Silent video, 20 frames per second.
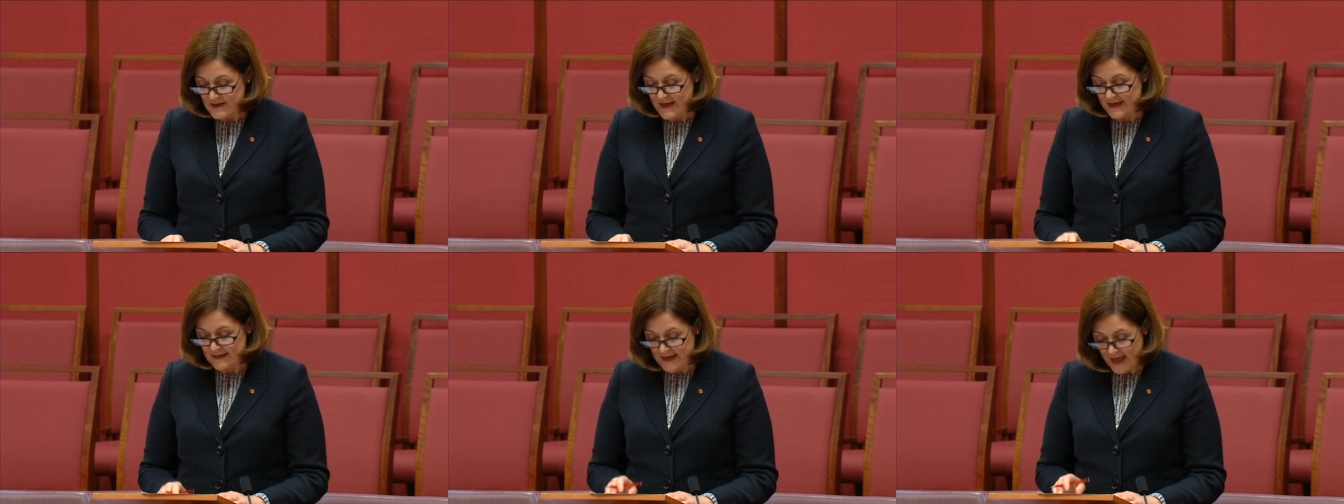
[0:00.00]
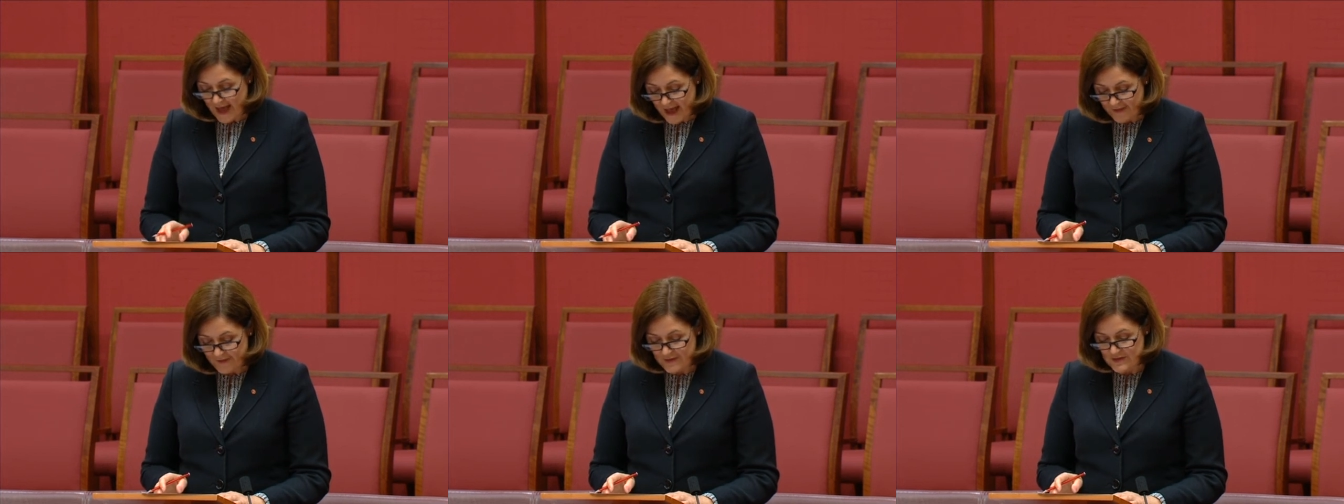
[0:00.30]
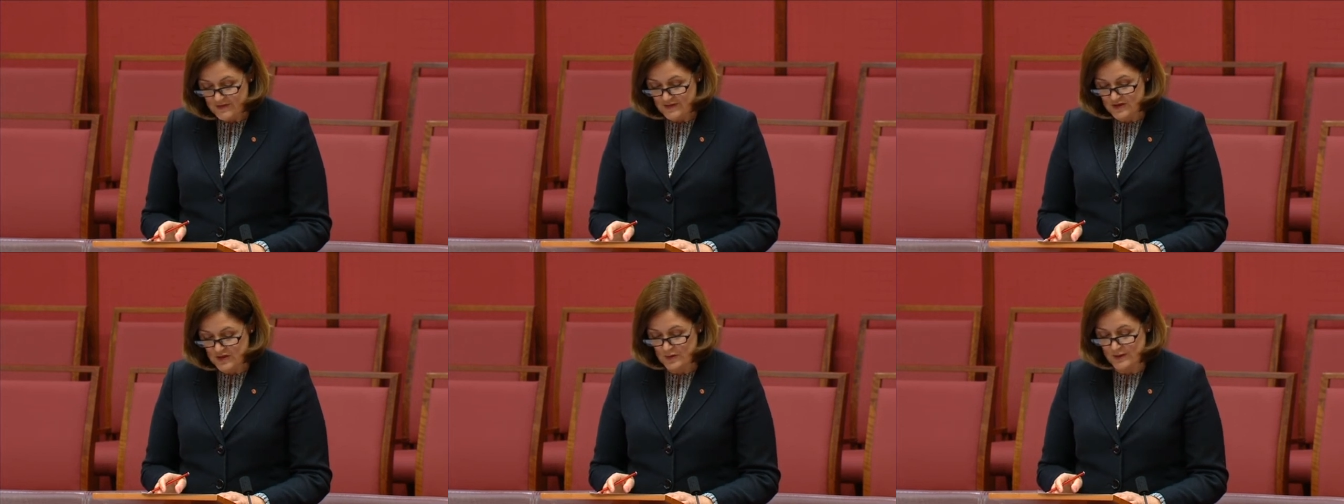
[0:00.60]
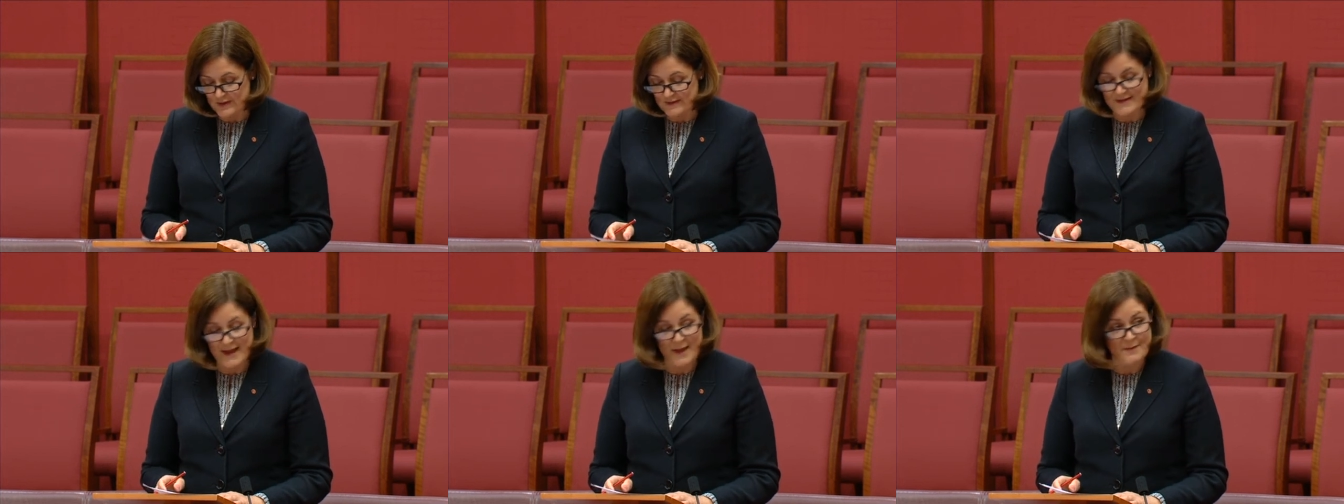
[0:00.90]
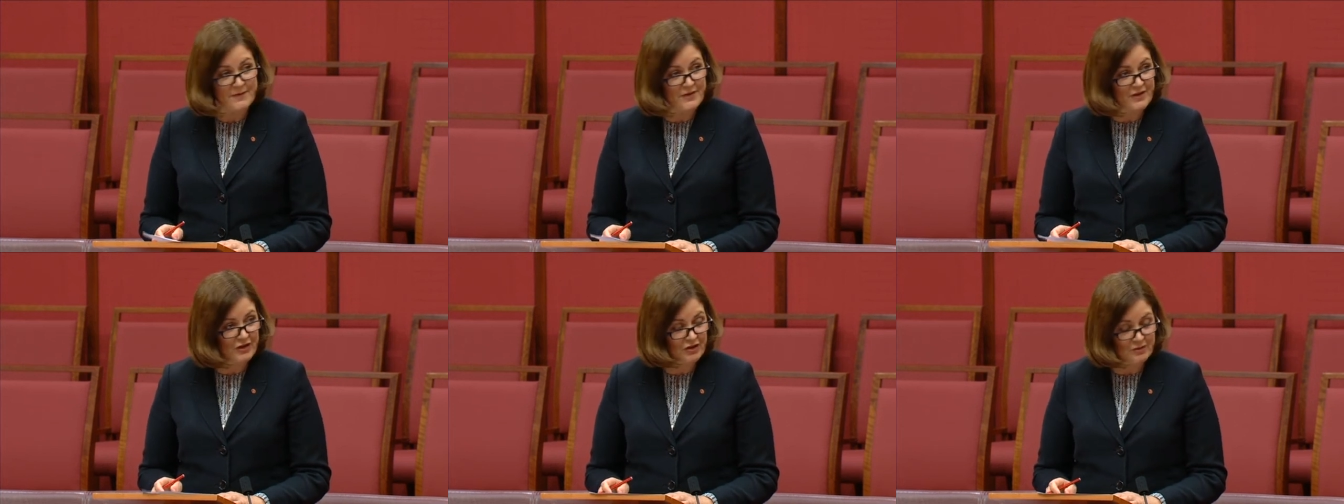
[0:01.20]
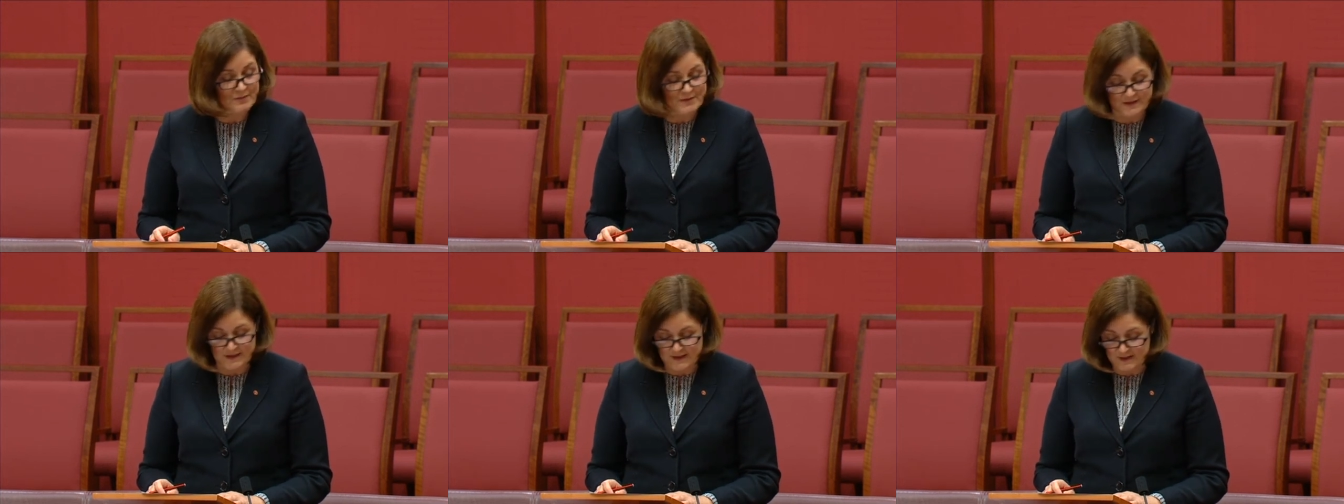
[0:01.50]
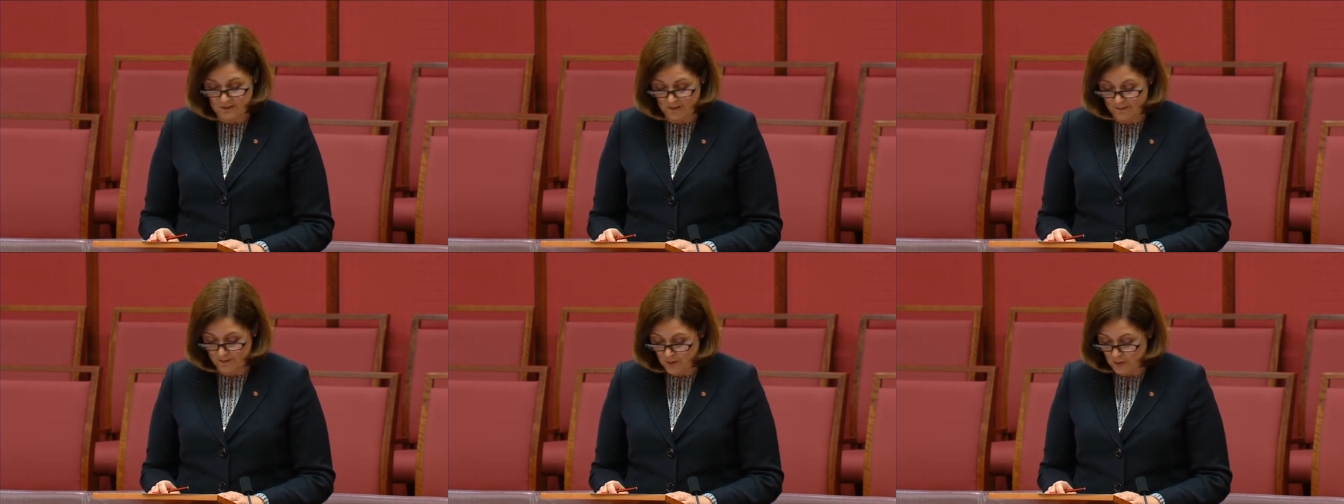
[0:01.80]
and others to examine the
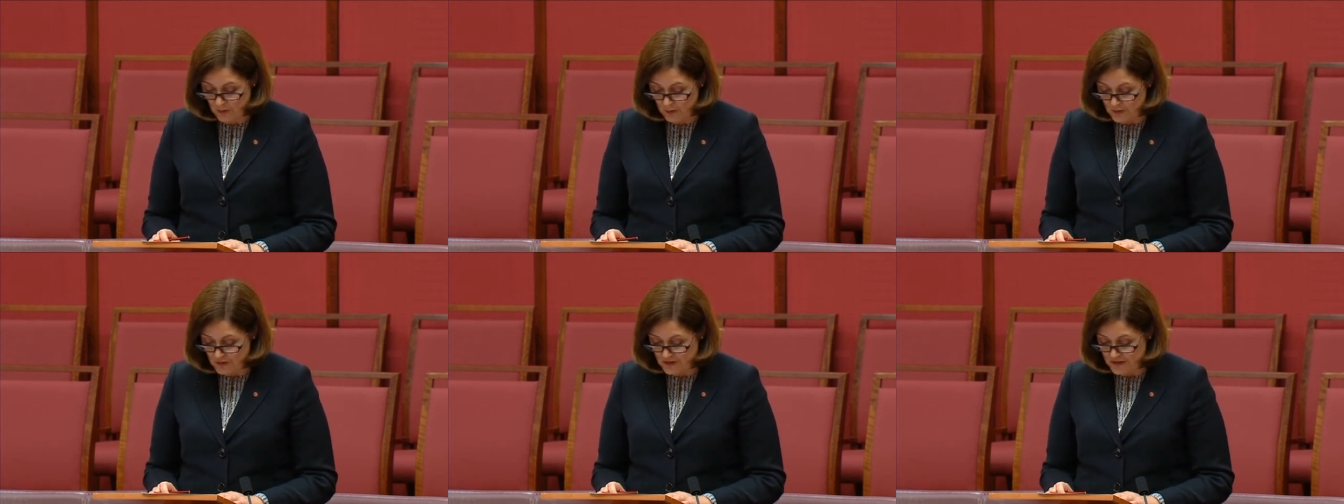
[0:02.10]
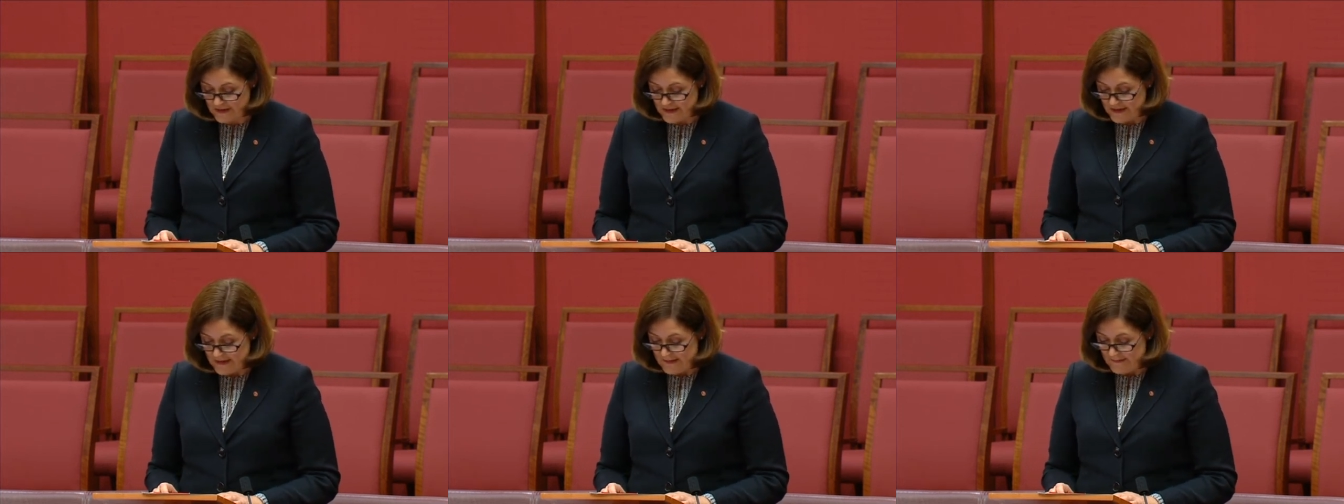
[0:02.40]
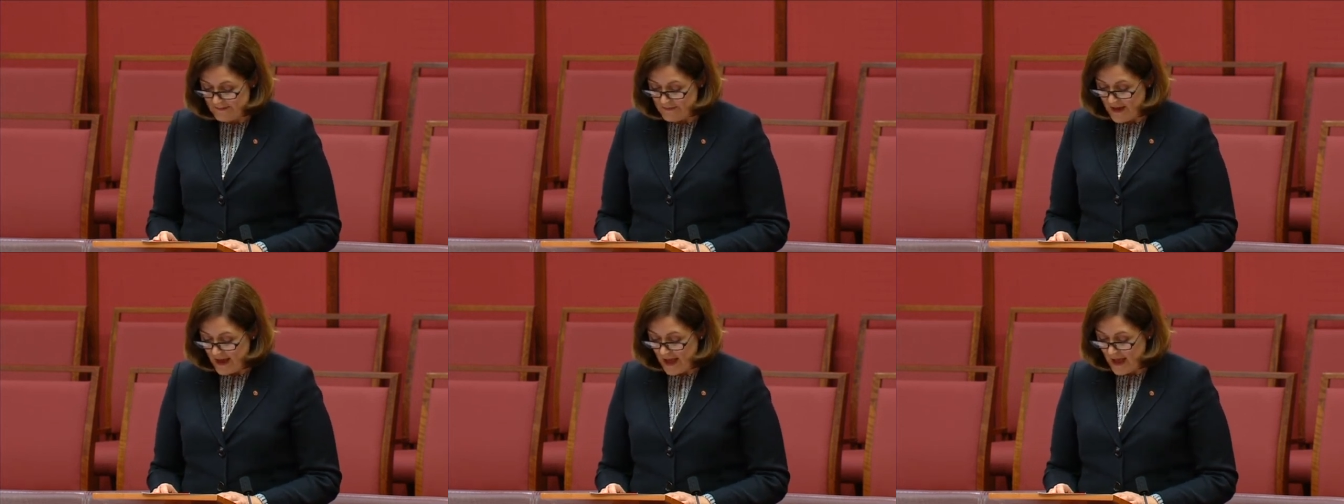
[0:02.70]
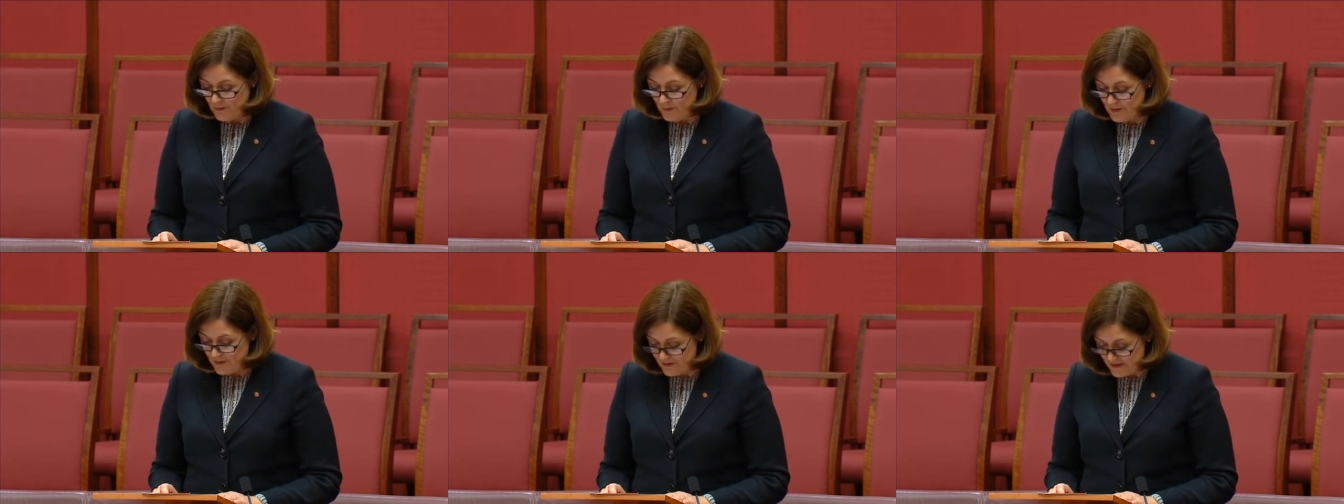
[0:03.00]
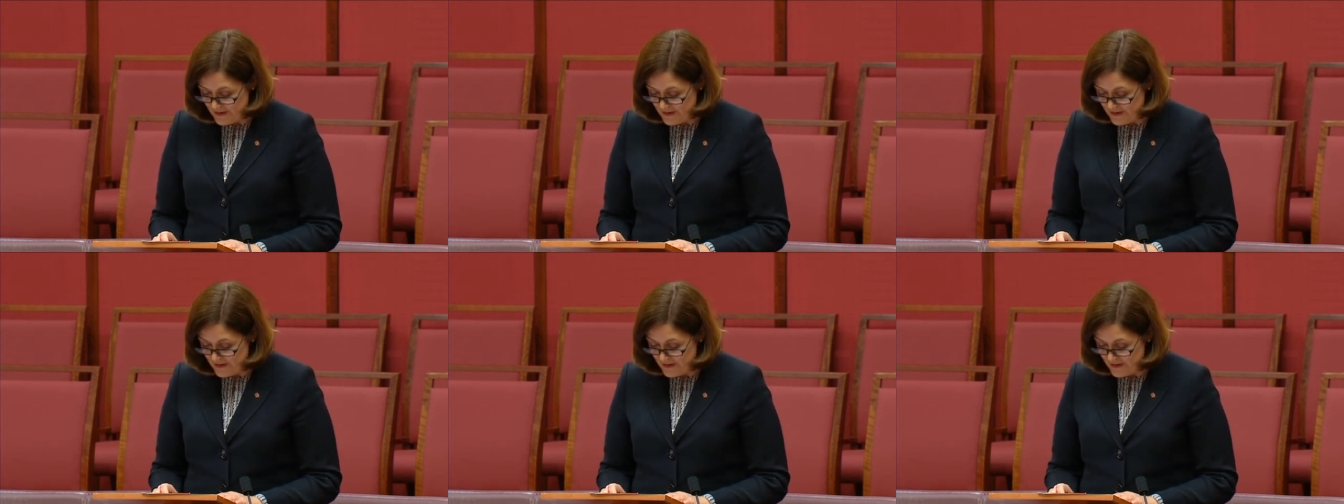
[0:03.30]
committee's report, and with